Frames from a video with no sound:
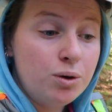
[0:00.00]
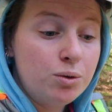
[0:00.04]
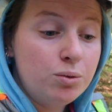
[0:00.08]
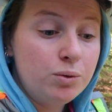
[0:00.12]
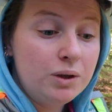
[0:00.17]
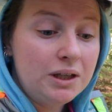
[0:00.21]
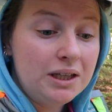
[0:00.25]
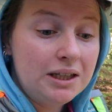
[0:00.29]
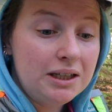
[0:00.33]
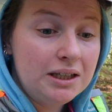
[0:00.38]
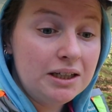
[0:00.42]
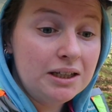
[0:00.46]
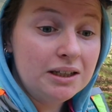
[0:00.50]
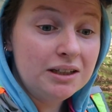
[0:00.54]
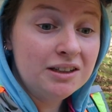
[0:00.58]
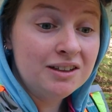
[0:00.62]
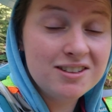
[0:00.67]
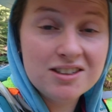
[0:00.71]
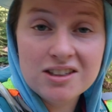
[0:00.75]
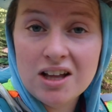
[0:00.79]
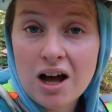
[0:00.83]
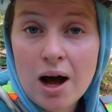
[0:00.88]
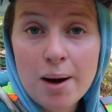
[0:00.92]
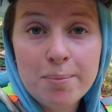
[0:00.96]
we
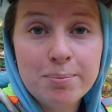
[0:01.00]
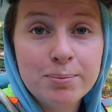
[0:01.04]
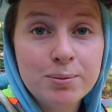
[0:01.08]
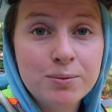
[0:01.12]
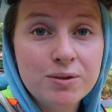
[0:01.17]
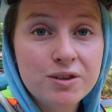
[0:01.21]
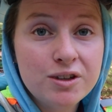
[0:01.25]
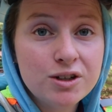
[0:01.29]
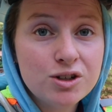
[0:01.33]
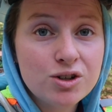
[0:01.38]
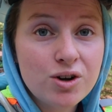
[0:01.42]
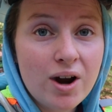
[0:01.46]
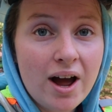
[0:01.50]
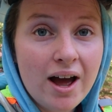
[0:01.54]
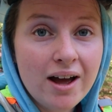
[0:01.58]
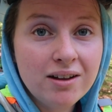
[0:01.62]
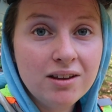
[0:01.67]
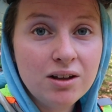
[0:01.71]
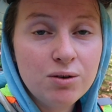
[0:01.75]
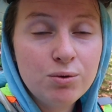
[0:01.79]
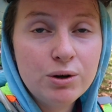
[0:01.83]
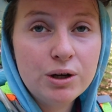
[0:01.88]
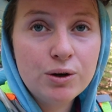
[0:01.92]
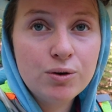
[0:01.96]
stop the track
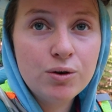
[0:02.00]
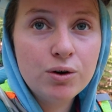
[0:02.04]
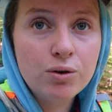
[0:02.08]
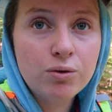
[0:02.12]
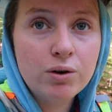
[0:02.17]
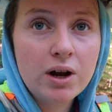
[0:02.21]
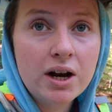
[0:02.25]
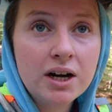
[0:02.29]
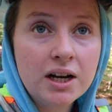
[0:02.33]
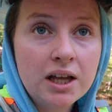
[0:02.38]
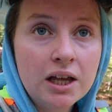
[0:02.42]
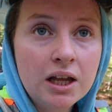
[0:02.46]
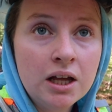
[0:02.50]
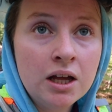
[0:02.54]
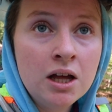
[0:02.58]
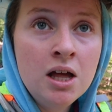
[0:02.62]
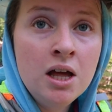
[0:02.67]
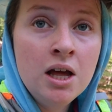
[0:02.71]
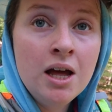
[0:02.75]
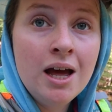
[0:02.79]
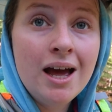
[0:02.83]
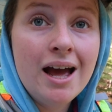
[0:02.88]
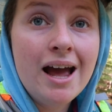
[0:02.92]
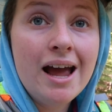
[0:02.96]
that we were running
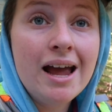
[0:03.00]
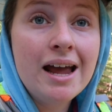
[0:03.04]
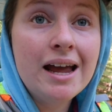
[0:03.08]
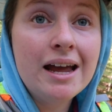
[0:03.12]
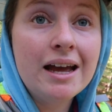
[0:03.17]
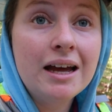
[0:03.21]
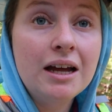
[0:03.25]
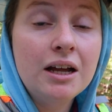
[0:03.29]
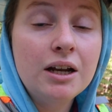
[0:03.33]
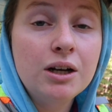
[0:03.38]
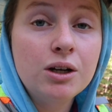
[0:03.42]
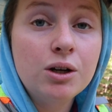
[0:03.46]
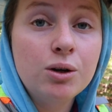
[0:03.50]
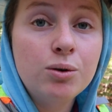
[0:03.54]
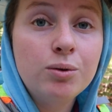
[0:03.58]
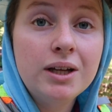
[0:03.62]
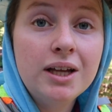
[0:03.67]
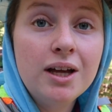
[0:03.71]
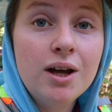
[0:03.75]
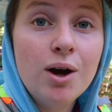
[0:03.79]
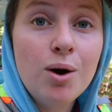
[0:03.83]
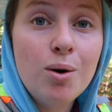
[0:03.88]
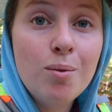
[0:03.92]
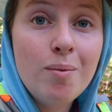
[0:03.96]
and
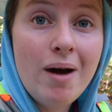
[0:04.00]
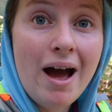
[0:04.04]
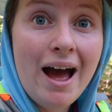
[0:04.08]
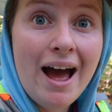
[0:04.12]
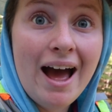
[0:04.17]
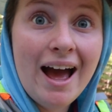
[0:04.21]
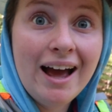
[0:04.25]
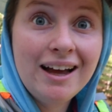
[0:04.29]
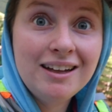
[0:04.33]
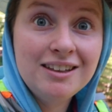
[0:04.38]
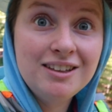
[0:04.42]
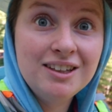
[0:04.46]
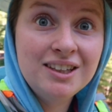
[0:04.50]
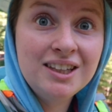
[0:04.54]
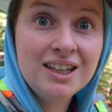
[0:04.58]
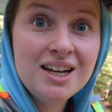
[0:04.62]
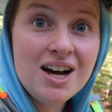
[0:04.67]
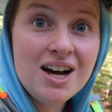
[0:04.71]
we go back to the